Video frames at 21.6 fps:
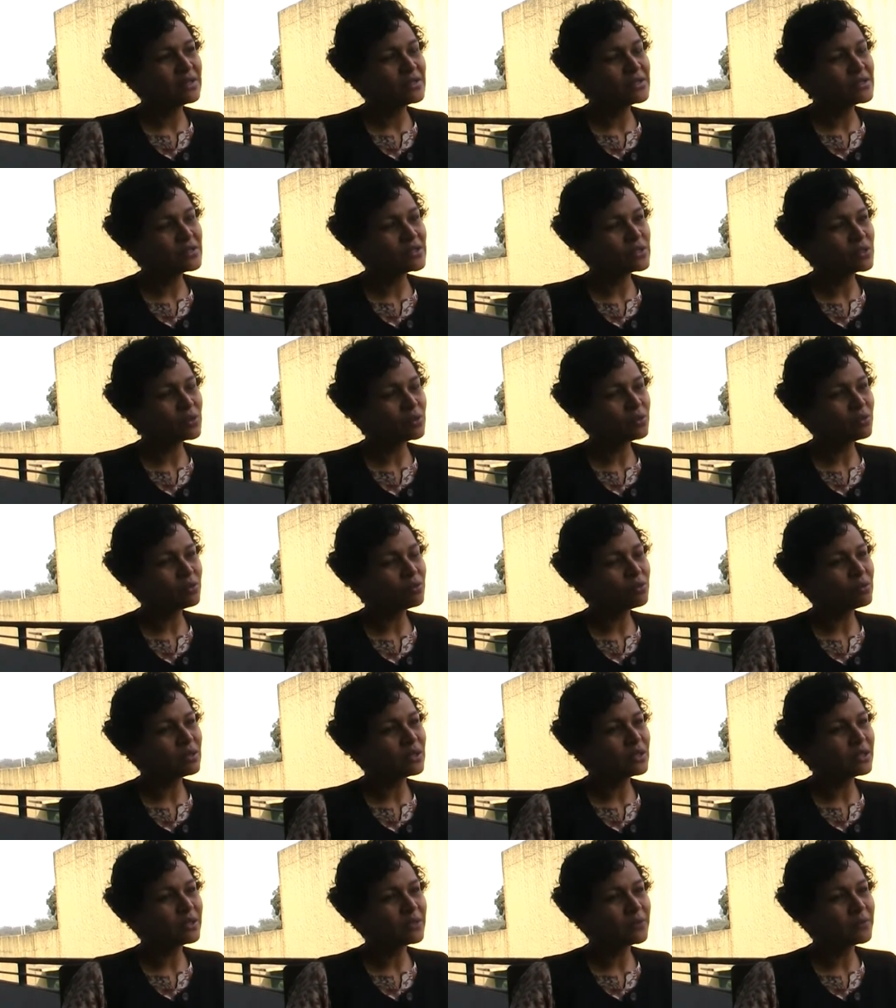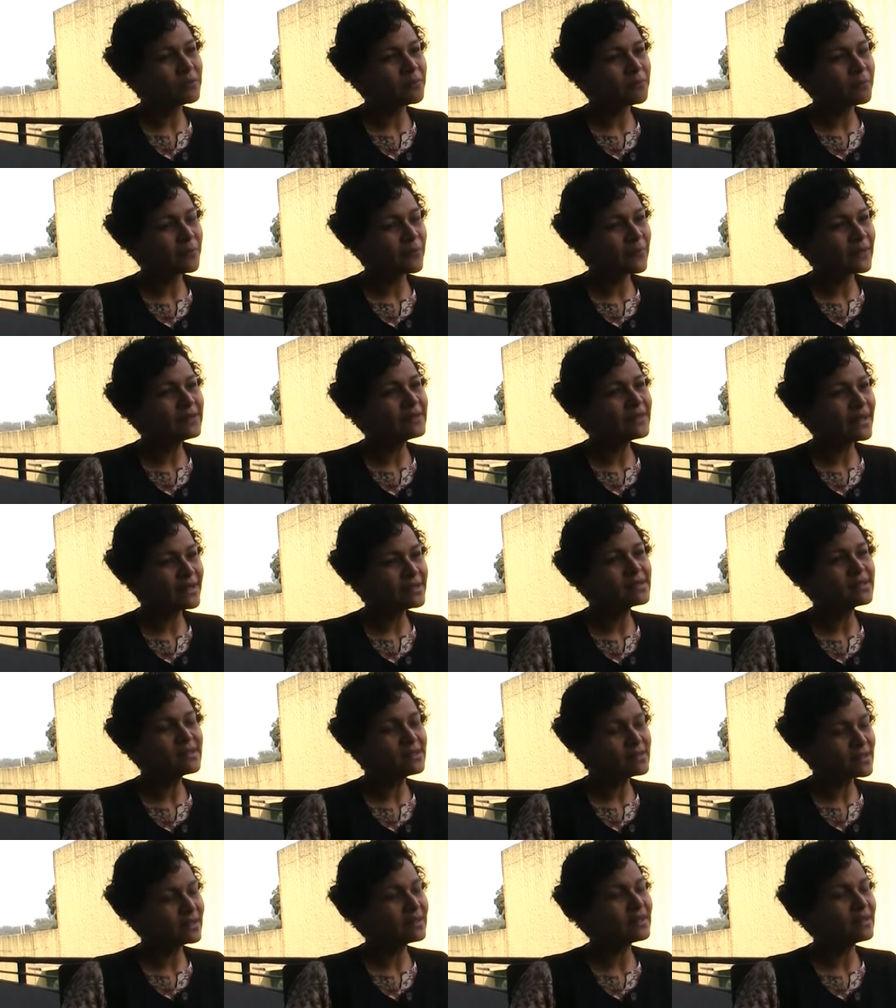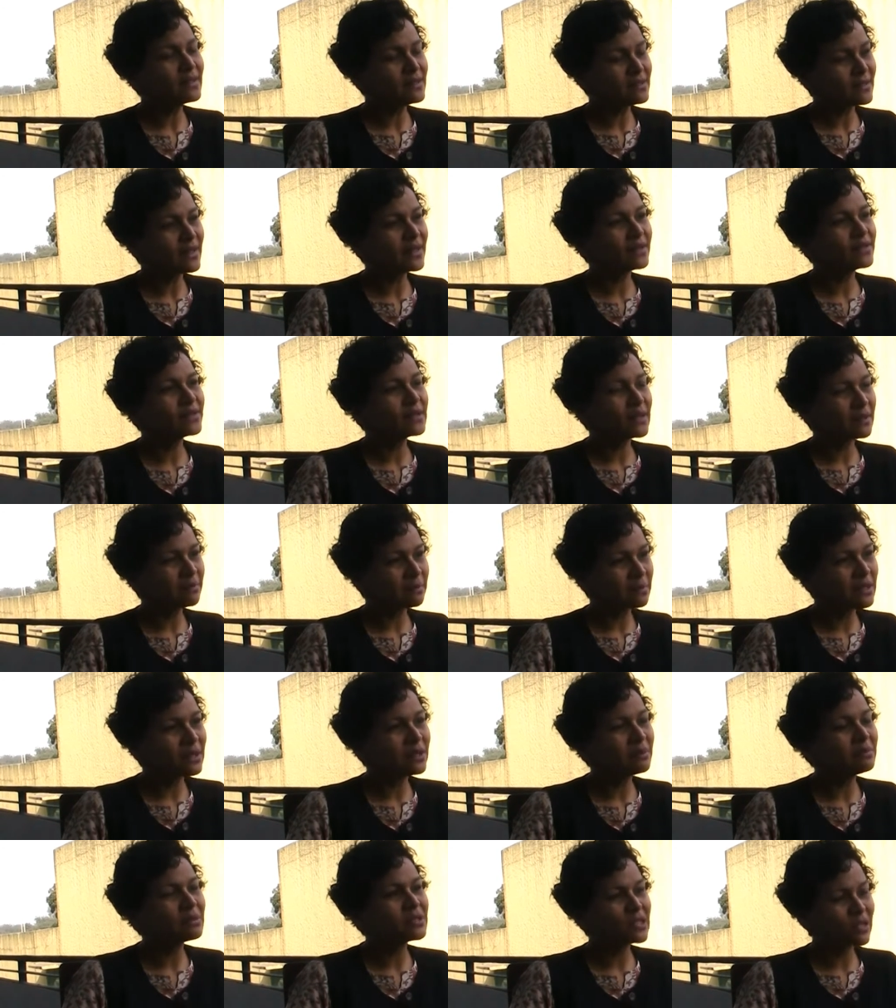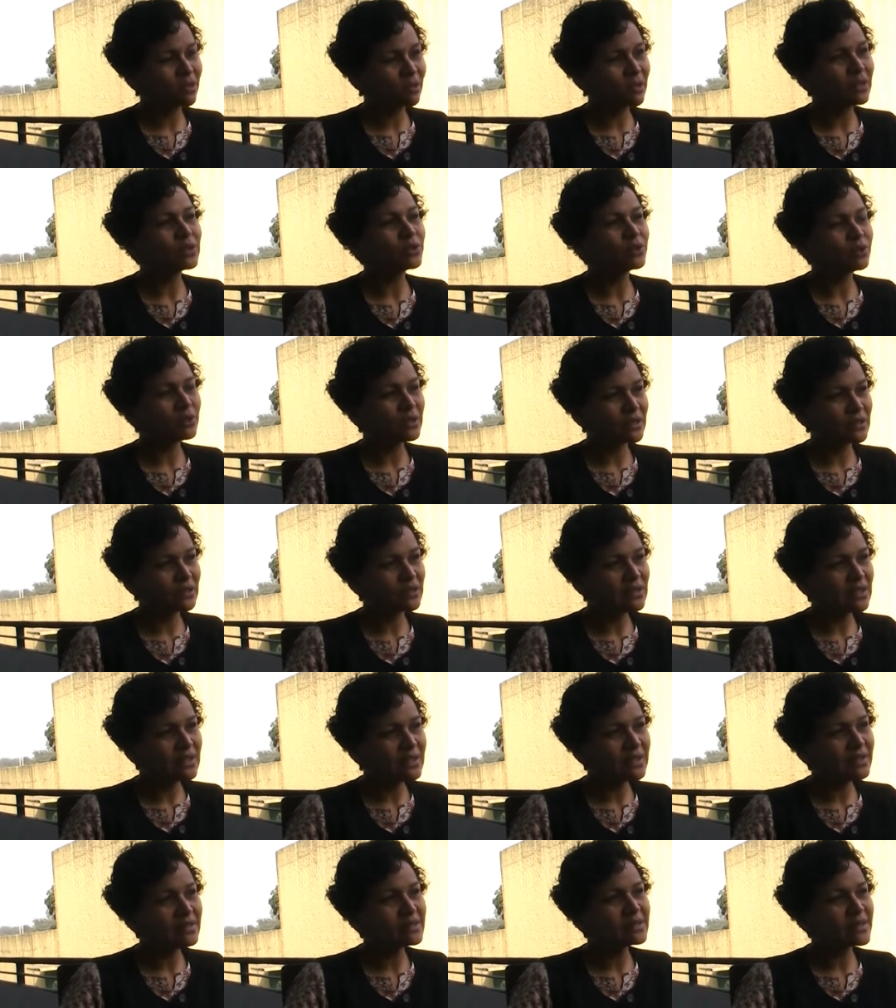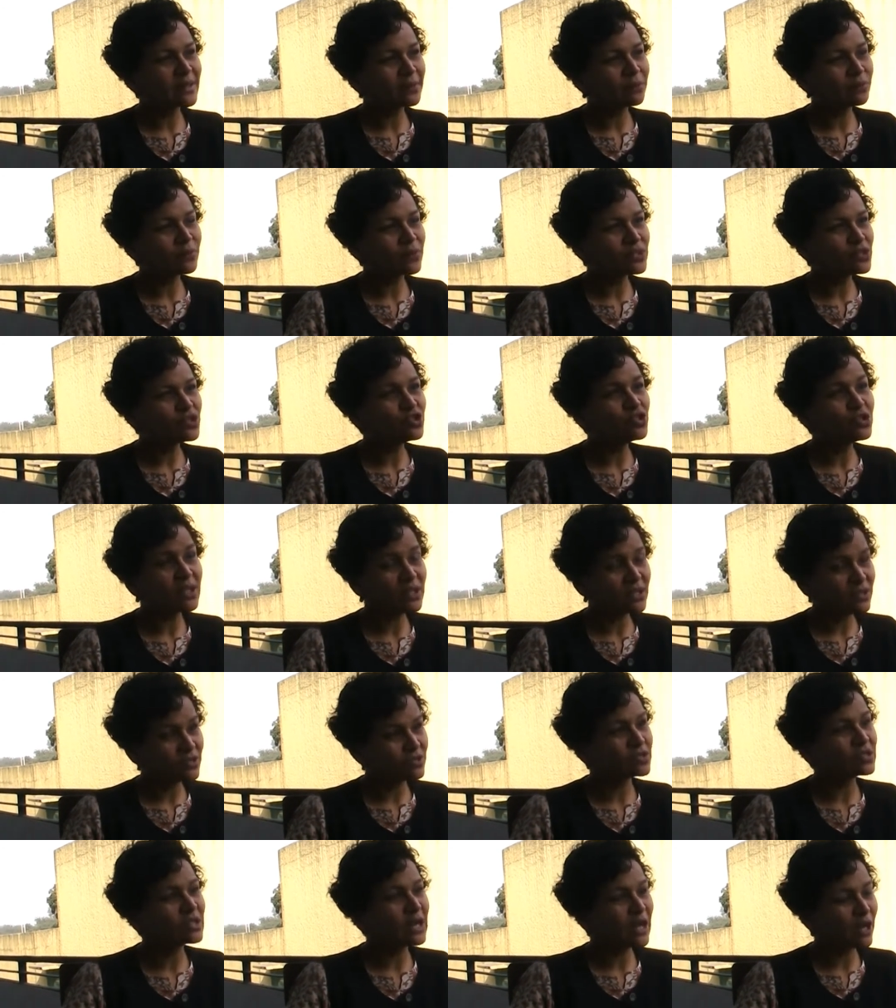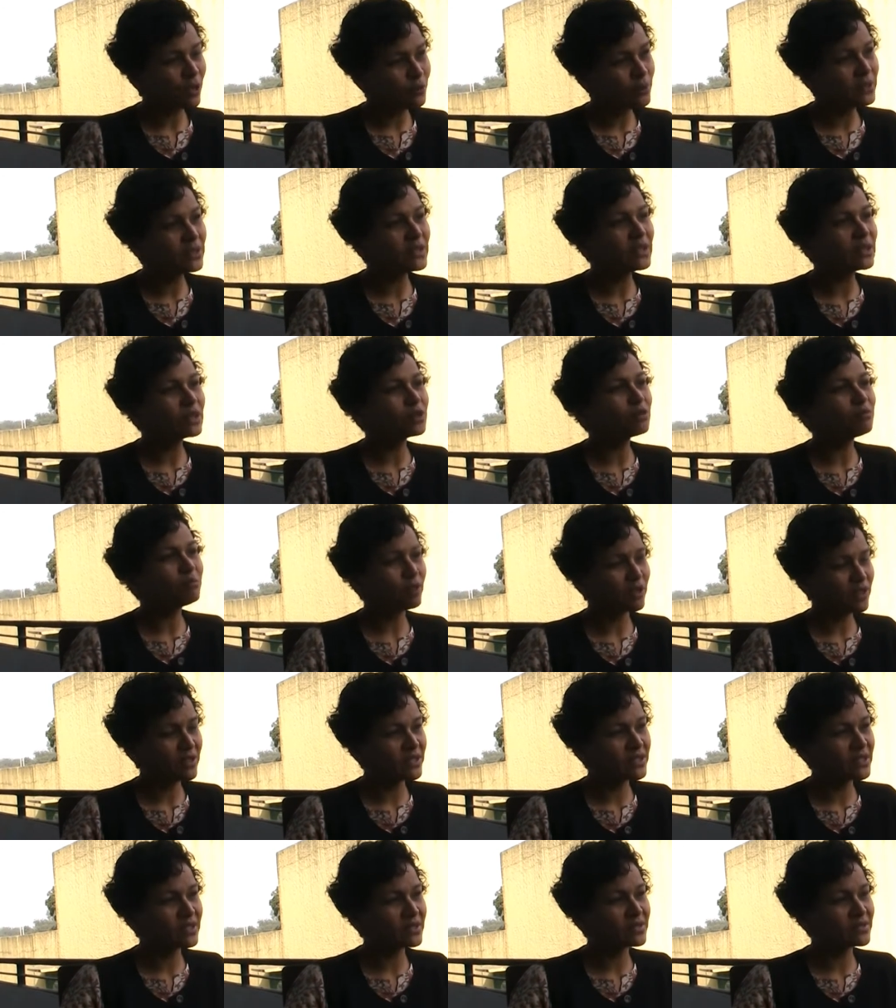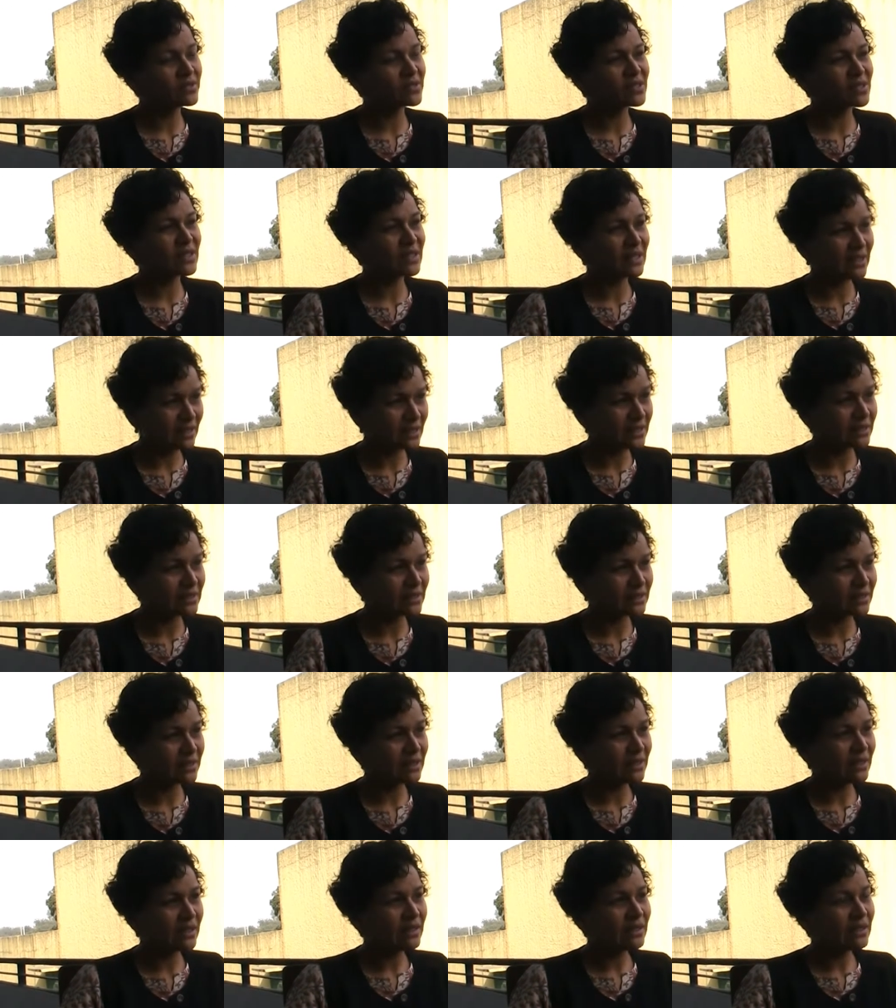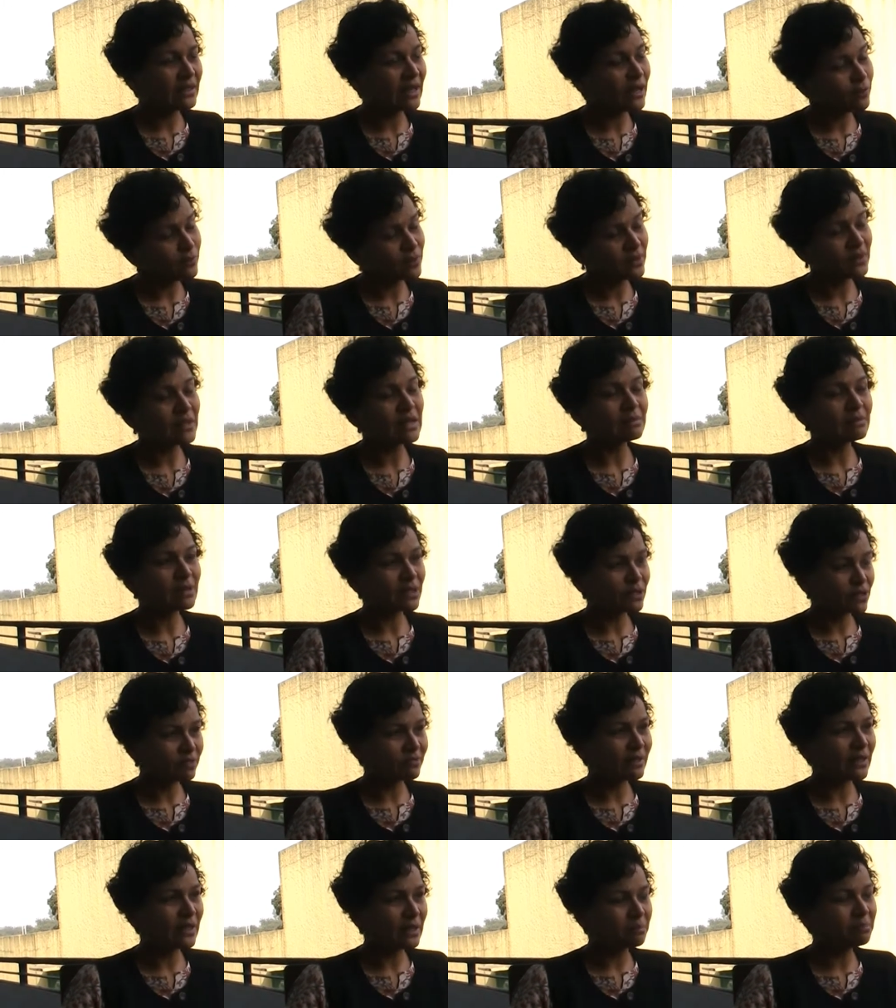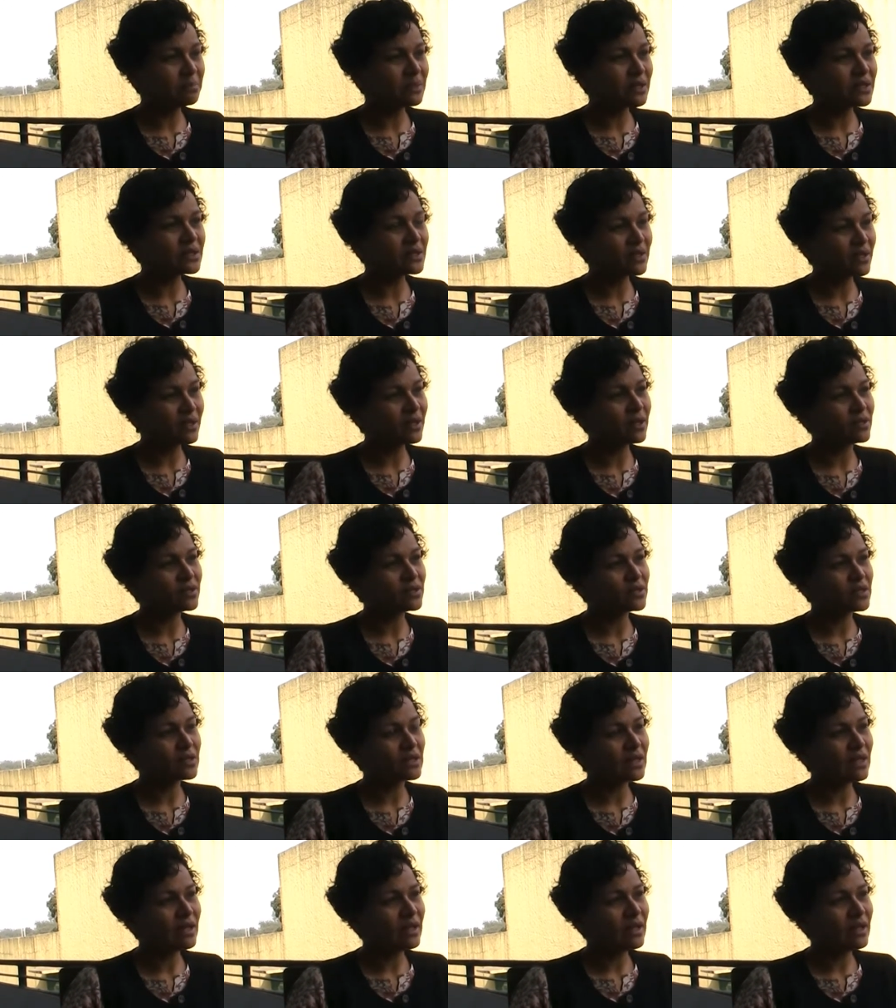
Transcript: So, um, in that sense, I think that the Narmada Bachao Andolan really, in some ways, changed how we think of politics in India how we think about development in the country,